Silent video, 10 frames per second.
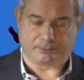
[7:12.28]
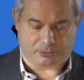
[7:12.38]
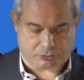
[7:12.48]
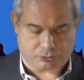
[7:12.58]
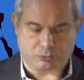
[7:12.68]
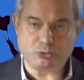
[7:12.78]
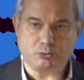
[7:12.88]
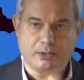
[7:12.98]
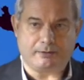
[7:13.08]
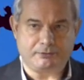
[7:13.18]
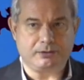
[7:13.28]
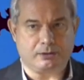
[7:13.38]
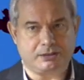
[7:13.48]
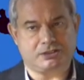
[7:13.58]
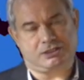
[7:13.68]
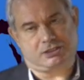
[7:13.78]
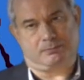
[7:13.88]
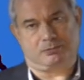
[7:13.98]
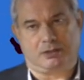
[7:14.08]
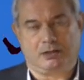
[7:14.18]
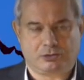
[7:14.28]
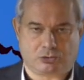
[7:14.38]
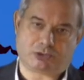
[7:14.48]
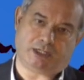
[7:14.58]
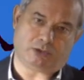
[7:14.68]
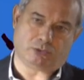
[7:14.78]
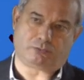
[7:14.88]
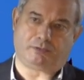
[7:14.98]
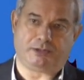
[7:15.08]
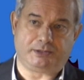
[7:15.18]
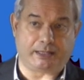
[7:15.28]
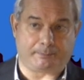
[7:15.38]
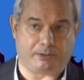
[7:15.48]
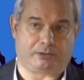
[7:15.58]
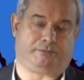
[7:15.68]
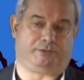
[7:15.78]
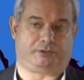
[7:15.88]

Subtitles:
because you do have the other systems to take over that part of it.